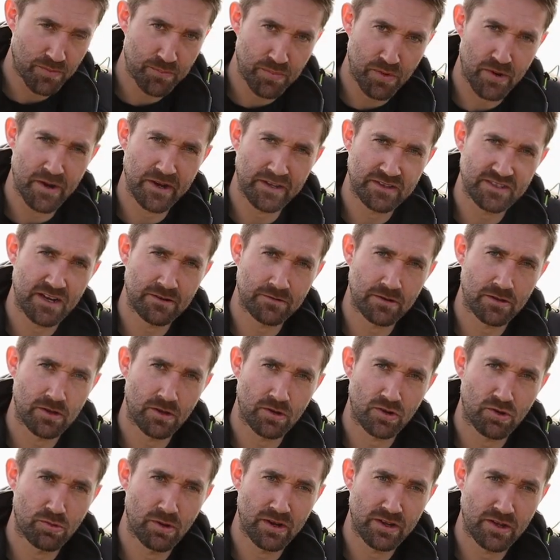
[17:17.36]
they break down a
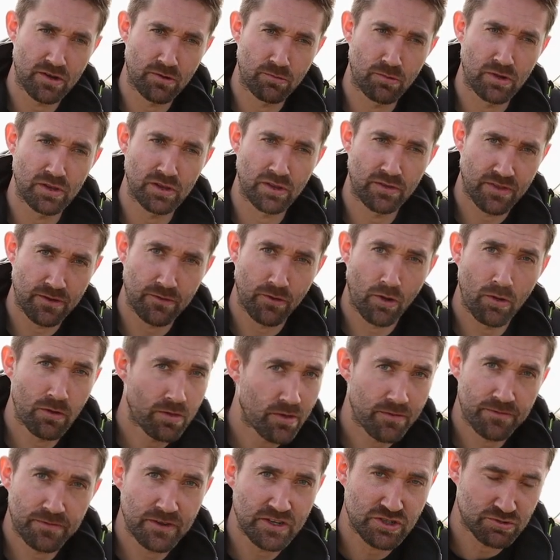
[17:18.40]
lot quicker, the
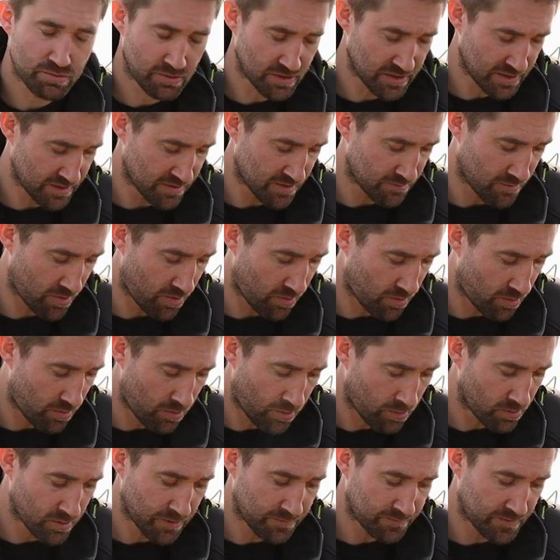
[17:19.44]
other fish will eat them.
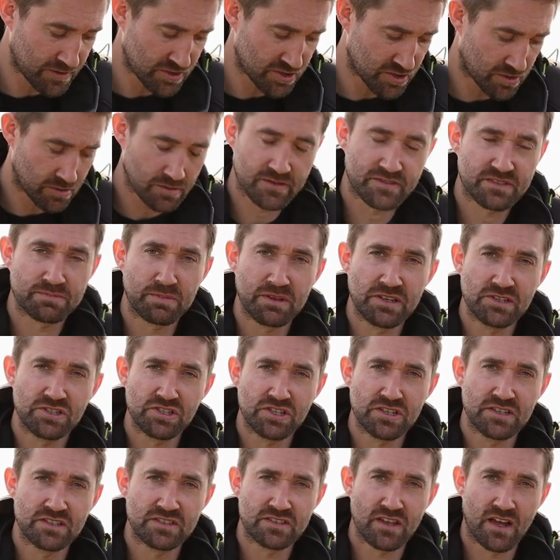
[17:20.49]
All the fish, all the
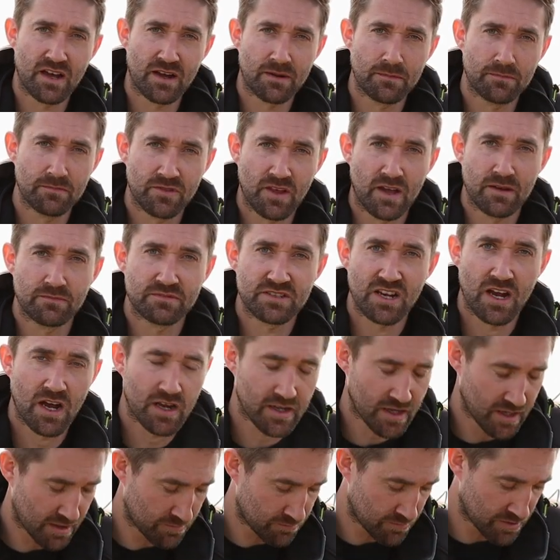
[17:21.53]
species that I'm
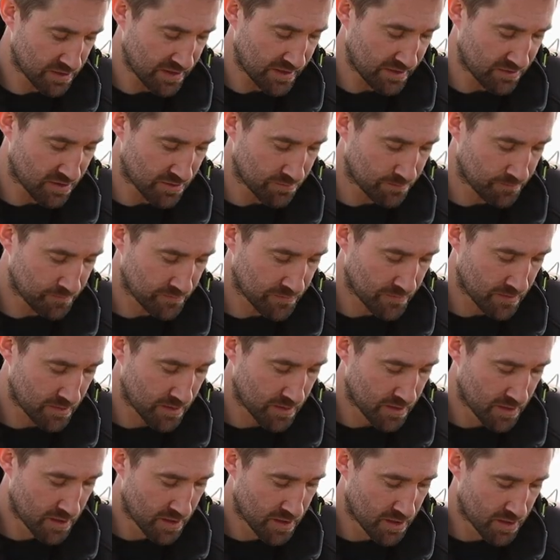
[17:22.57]
targeting will eat them.
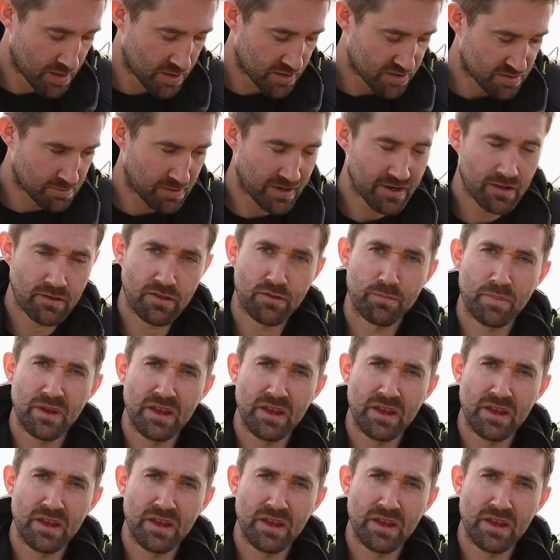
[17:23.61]
So when other